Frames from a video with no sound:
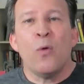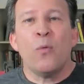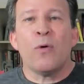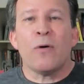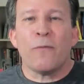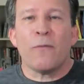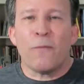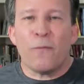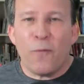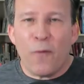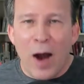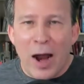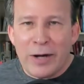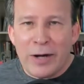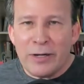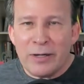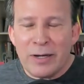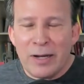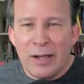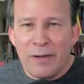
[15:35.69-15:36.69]
where
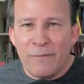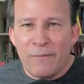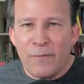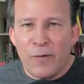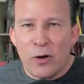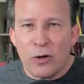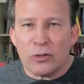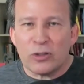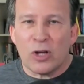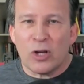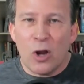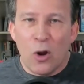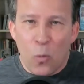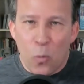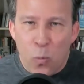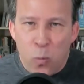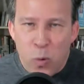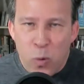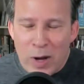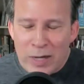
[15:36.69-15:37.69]
fraudulent votes,
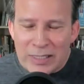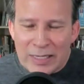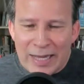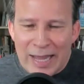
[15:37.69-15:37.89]
once